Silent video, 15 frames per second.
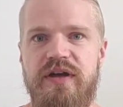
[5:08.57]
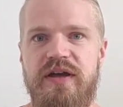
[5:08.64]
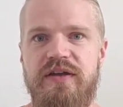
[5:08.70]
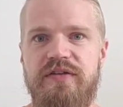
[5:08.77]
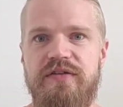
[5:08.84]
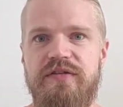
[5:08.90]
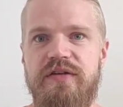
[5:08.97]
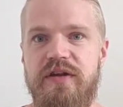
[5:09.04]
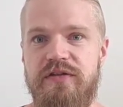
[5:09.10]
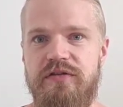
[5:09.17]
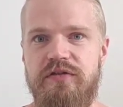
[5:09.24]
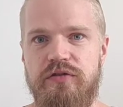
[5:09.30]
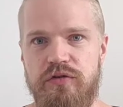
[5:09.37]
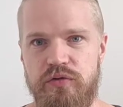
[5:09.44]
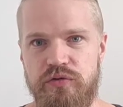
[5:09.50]
as a
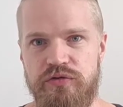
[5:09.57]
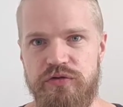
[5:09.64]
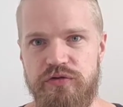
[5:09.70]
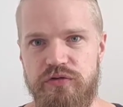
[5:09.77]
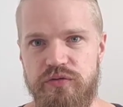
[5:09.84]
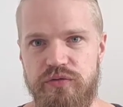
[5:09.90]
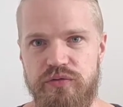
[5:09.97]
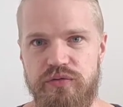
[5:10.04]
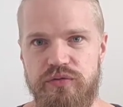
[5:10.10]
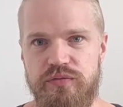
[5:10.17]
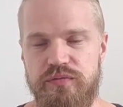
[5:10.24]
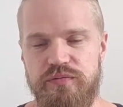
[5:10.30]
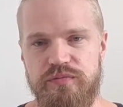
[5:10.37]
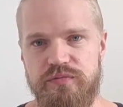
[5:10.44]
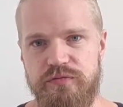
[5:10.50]
solution to
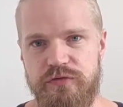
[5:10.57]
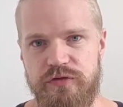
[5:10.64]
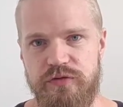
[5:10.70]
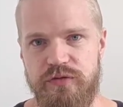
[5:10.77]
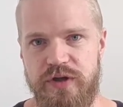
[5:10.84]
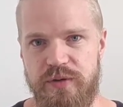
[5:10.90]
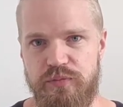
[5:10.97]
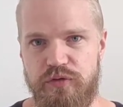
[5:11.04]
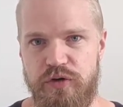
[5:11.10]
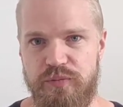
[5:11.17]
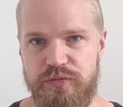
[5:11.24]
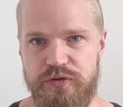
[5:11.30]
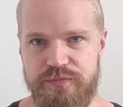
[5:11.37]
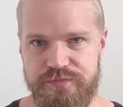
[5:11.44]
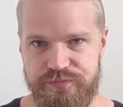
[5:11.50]
that
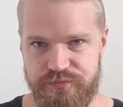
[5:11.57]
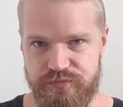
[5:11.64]
problem.